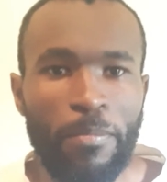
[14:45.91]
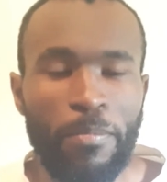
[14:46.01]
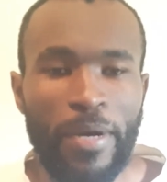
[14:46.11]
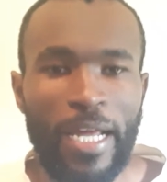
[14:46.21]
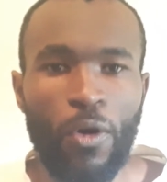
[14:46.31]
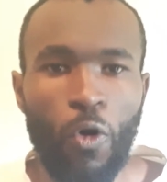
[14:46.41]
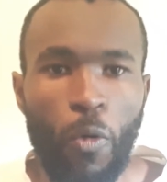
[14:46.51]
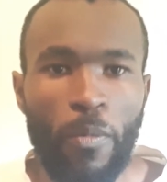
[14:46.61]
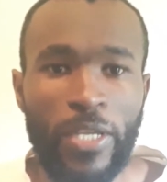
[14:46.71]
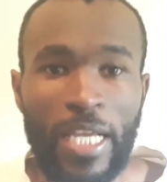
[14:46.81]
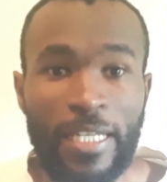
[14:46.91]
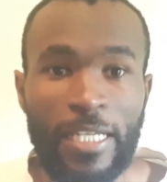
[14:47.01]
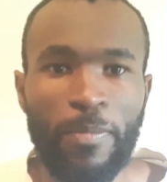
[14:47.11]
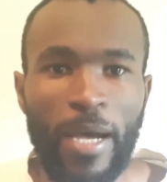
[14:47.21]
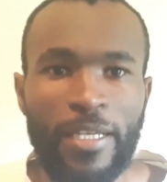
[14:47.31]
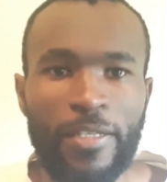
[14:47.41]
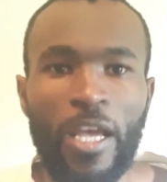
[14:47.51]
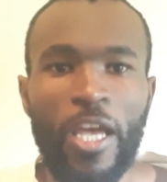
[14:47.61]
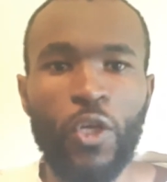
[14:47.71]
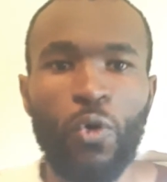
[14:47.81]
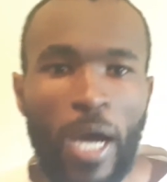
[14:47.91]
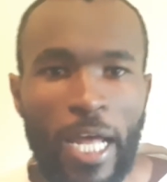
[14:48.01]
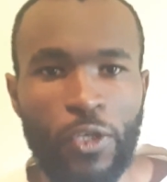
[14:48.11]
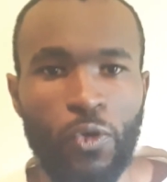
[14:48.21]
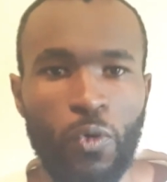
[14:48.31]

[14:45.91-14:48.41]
bread home just as much as you can do.